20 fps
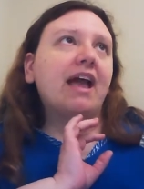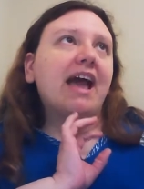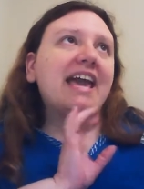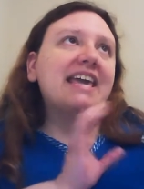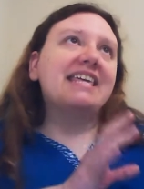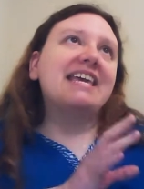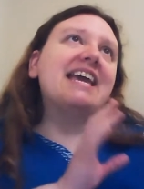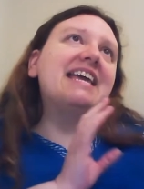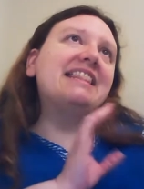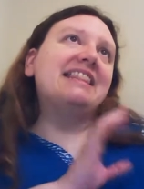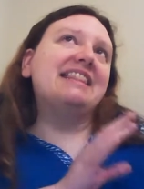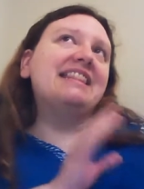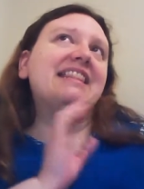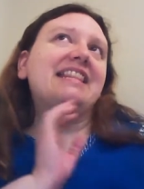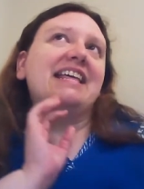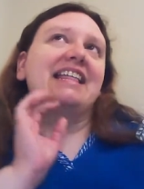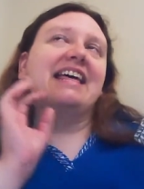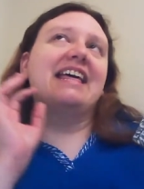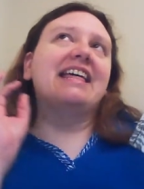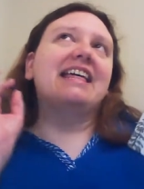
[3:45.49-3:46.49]
I,
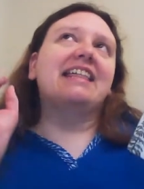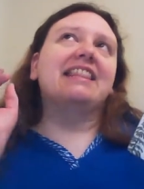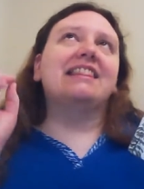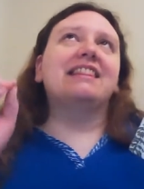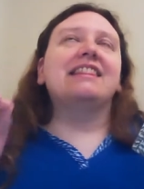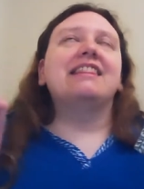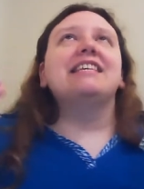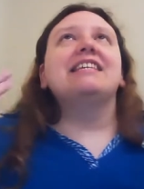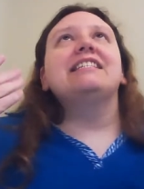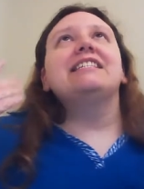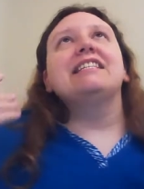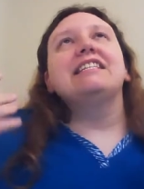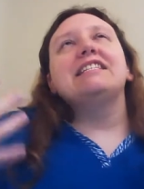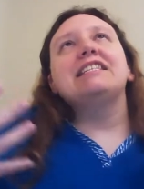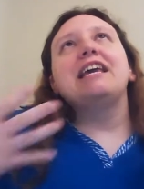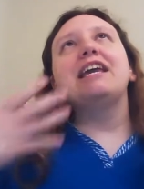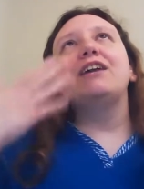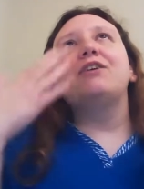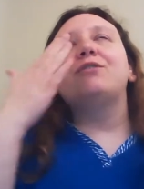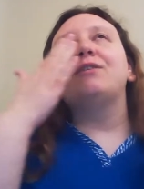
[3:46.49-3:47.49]
and this
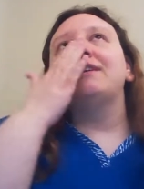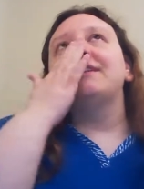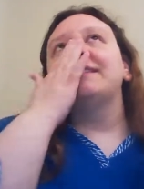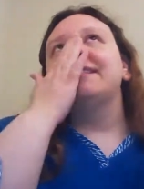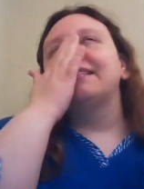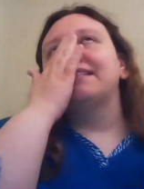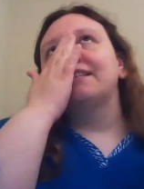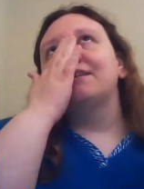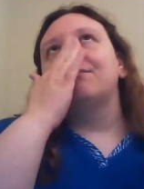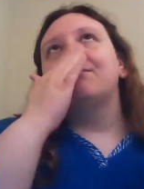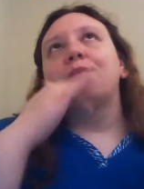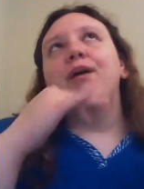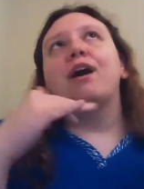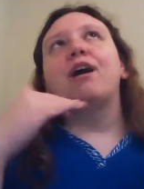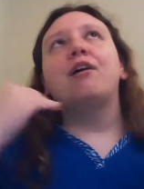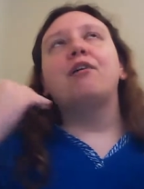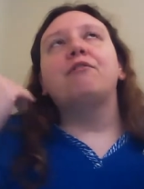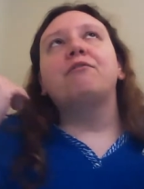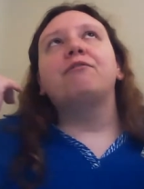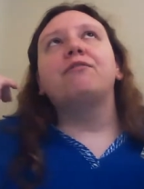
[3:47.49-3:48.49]
is a criticism
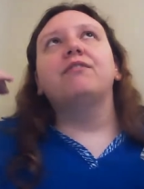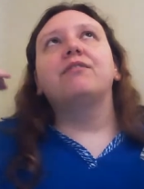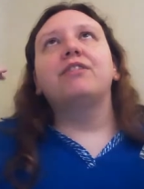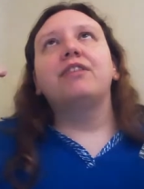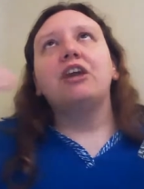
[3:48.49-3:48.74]
of